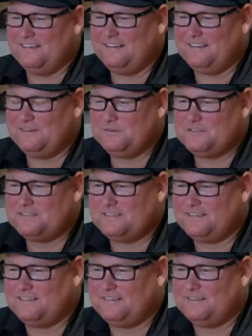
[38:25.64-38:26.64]
Yeah, that was
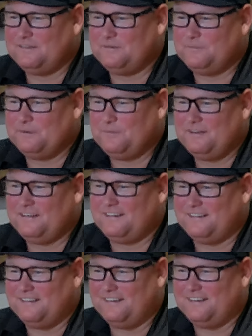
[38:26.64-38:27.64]
my wedding day